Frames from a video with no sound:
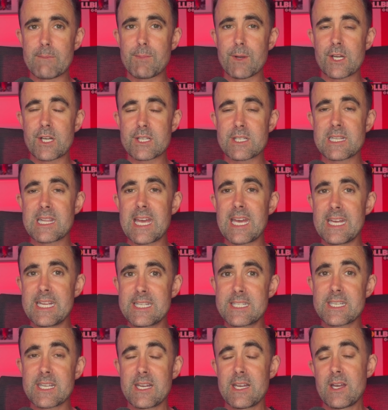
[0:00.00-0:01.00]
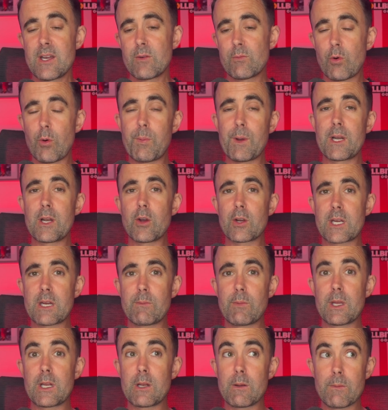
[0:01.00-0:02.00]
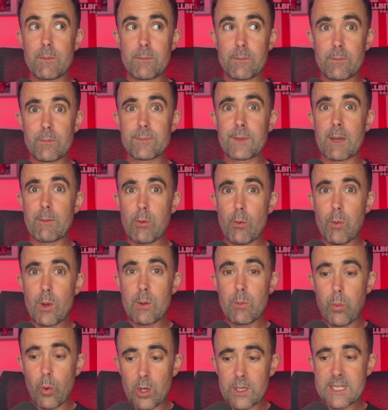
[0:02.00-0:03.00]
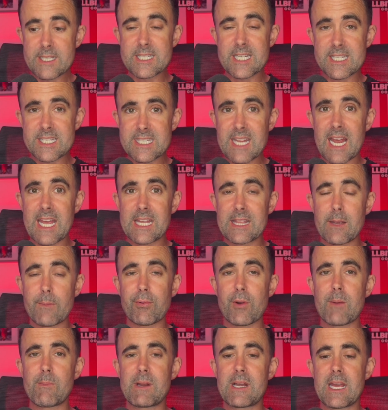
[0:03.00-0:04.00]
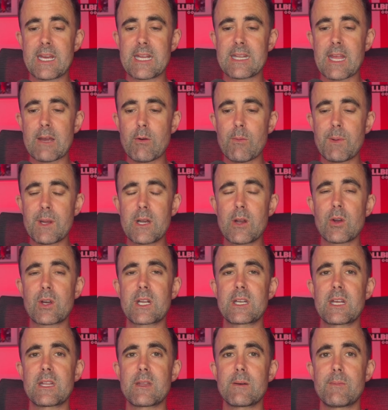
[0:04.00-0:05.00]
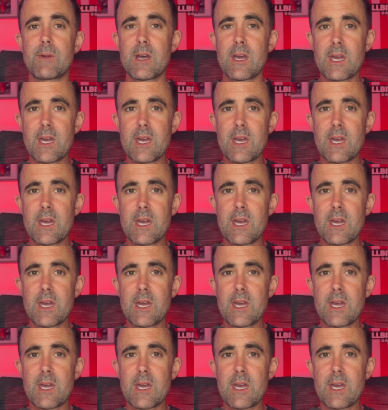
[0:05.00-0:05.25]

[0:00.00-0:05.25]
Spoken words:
Because Leeds will be they will be wanting to stay in the Premier League, and they will be looking at the